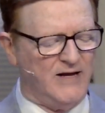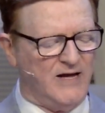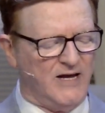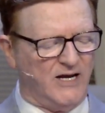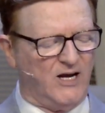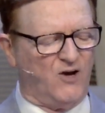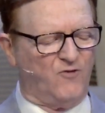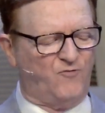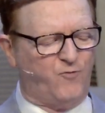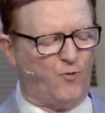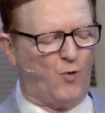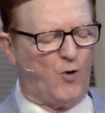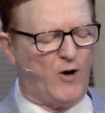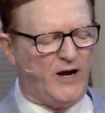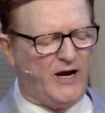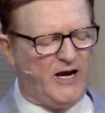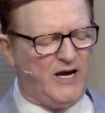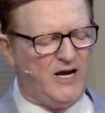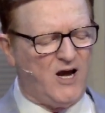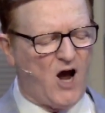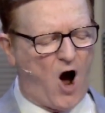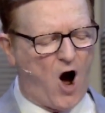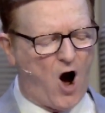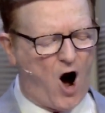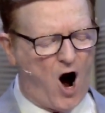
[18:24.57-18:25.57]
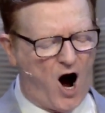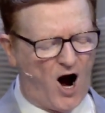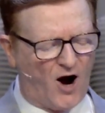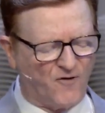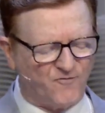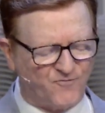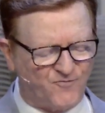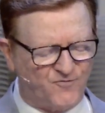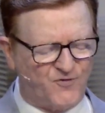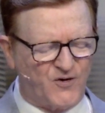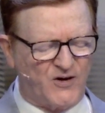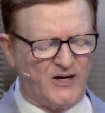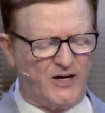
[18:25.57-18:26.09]
If we are
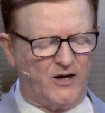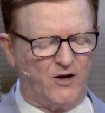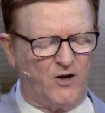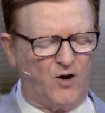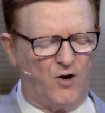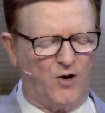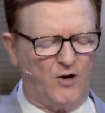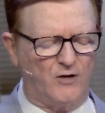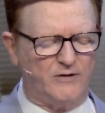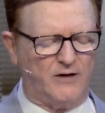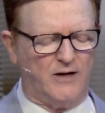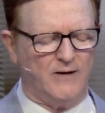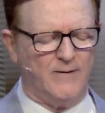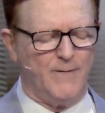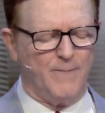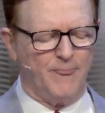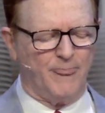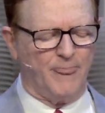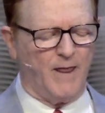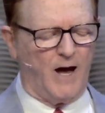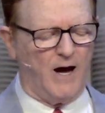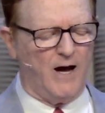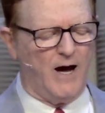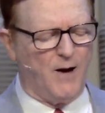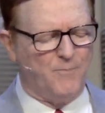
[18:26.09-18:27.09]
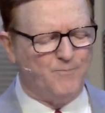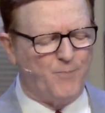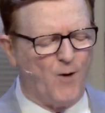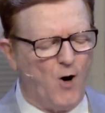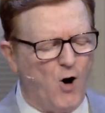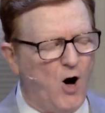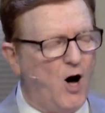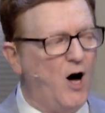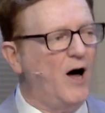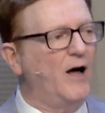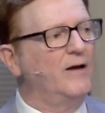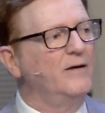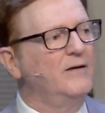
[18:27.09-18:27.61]
filled
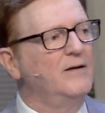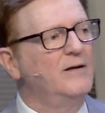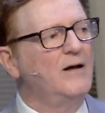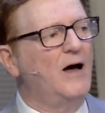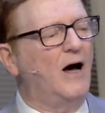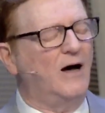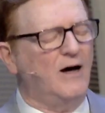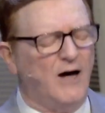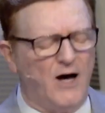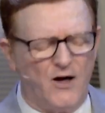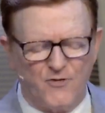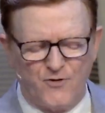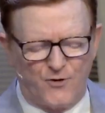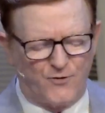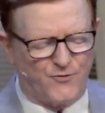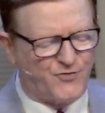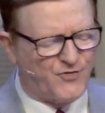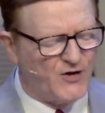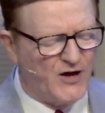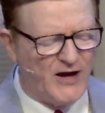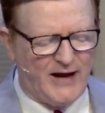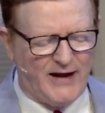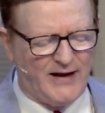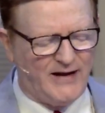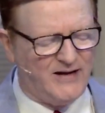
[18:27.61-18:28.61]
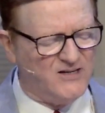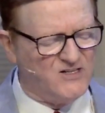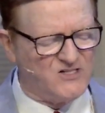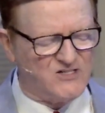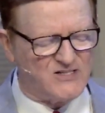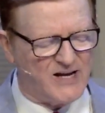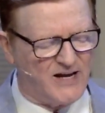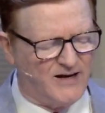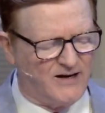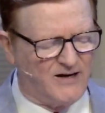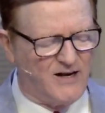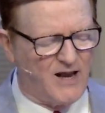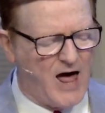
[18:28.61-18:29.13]
upon other things
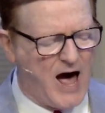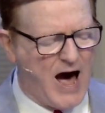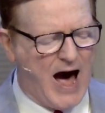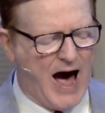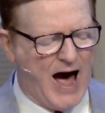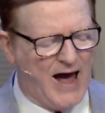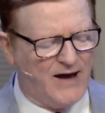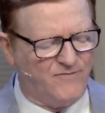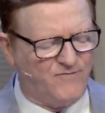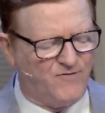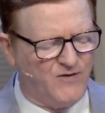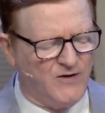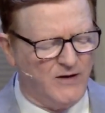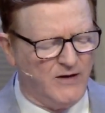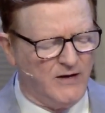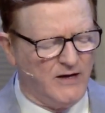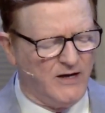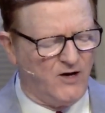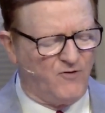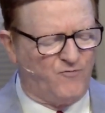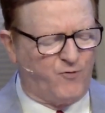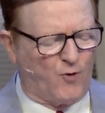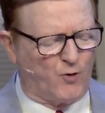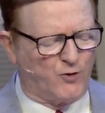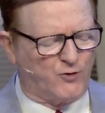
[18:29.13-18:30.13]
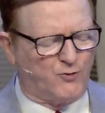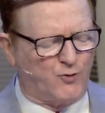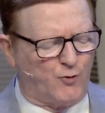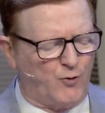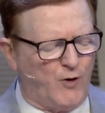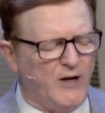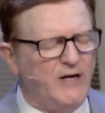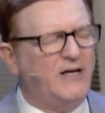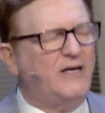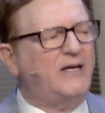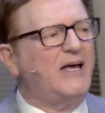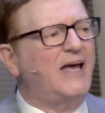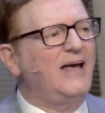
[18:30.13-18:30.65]
in life, if we're
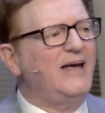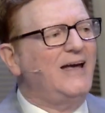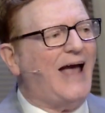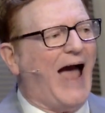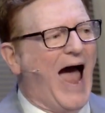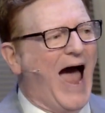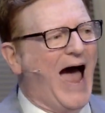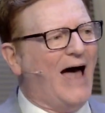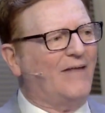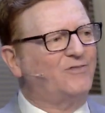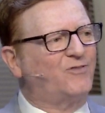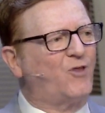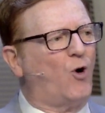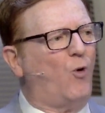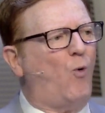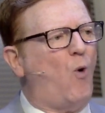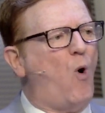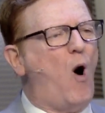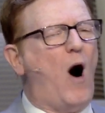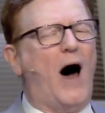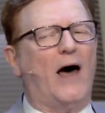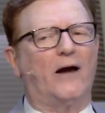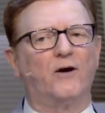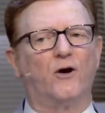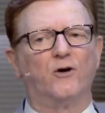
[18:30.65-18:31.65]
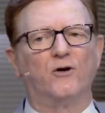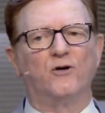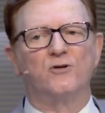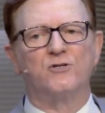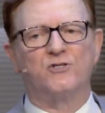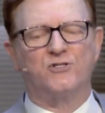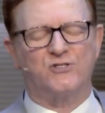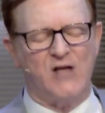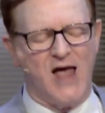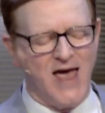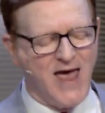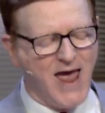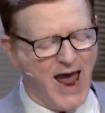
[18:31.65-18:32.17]
drinking at the
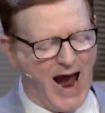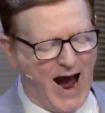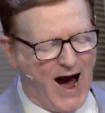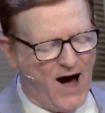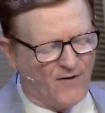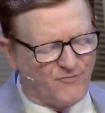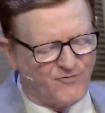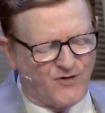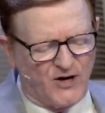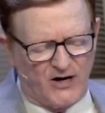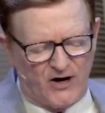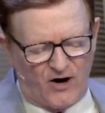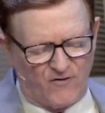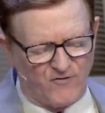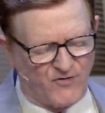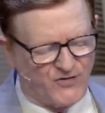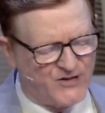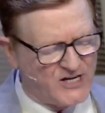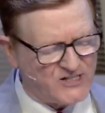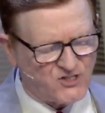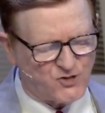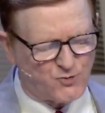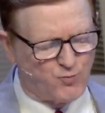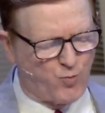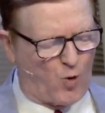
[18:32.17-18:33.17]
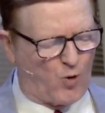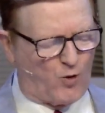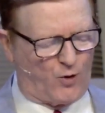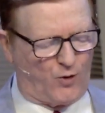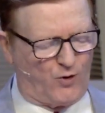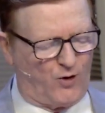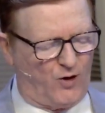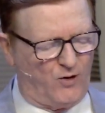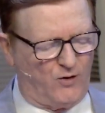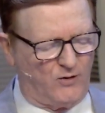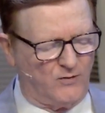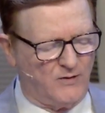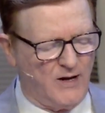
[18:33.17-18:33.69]
waters out there of this
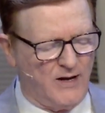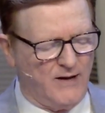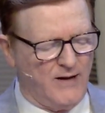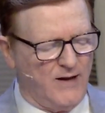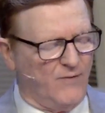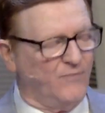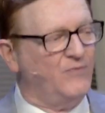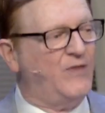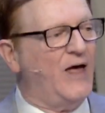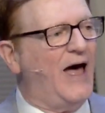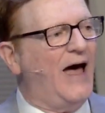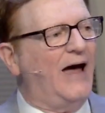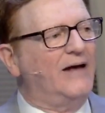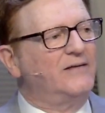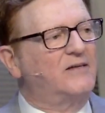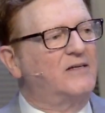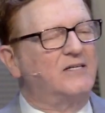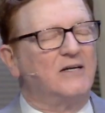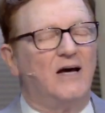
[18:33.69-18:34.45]
world that